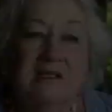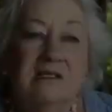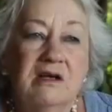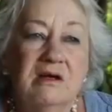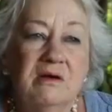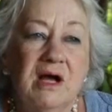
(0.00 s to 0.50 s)

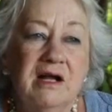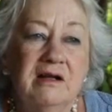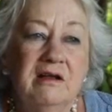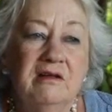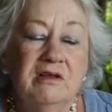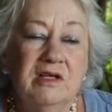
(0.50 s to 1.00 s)
So I
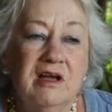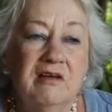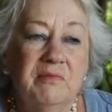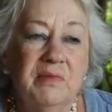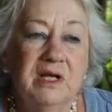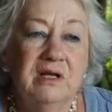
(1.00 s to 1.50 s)
know that
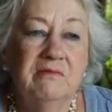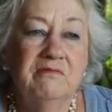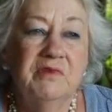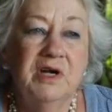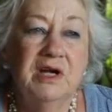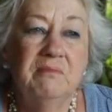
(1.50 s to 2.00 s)
I've been
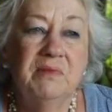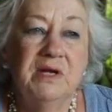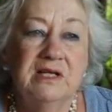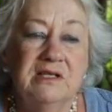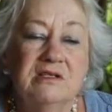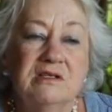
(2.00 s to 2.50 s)
very
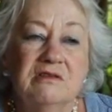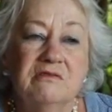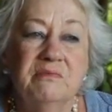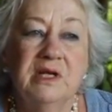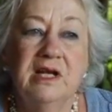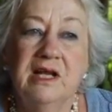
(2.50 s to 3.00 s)
blessed to have
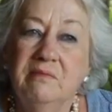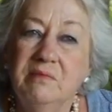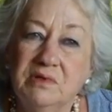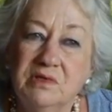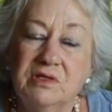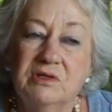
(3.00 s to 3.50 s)
been
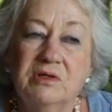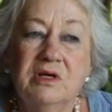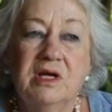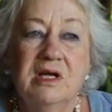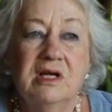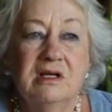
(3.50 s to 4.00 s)
able to
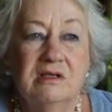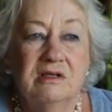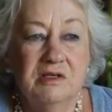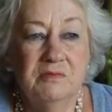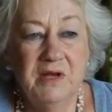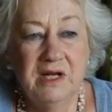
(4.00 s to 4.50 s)

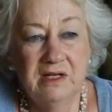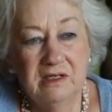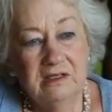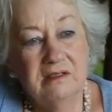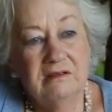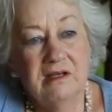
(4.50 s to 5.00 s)
spend
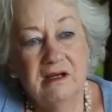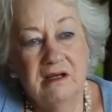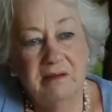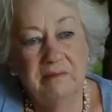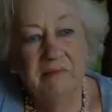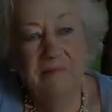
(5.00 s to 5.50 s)

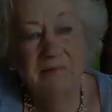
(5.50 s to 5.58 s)
time